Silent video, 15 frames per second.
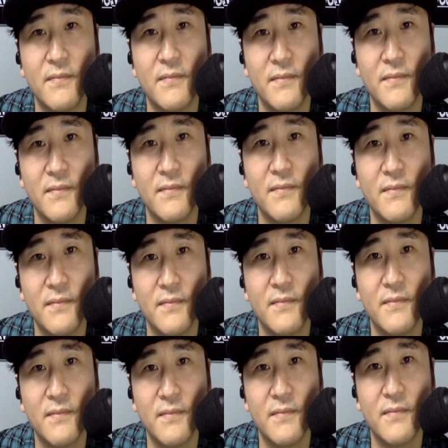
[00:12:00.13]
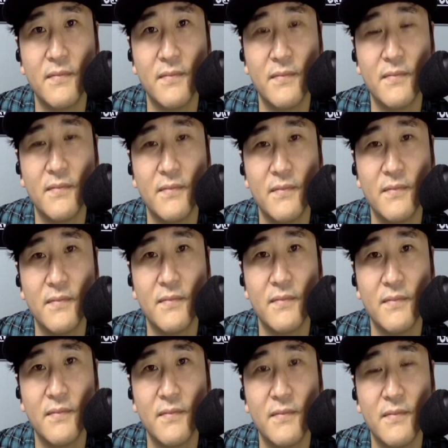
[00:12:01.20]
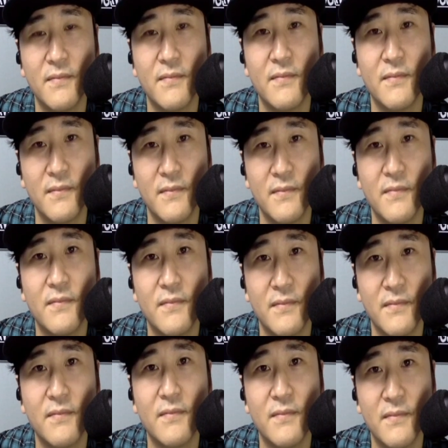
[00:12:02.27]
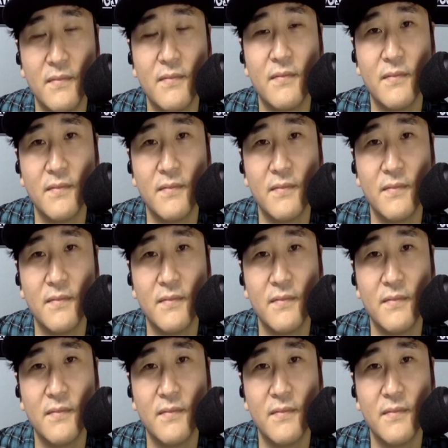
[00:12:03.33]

[no speech]